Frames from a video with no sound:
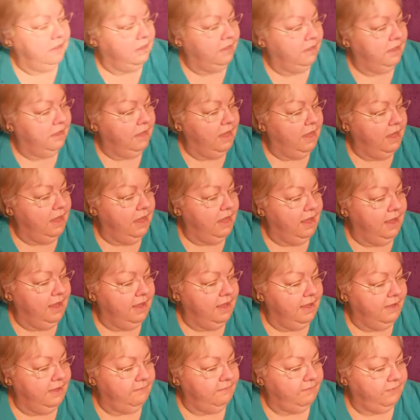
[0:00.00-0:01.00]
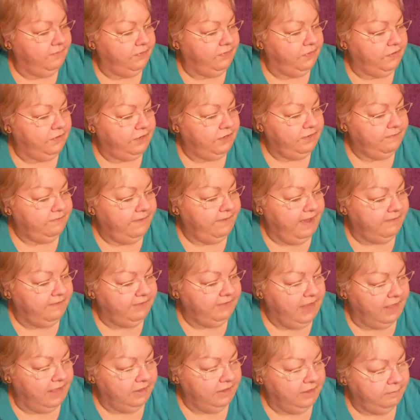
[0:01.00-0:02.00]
of a $35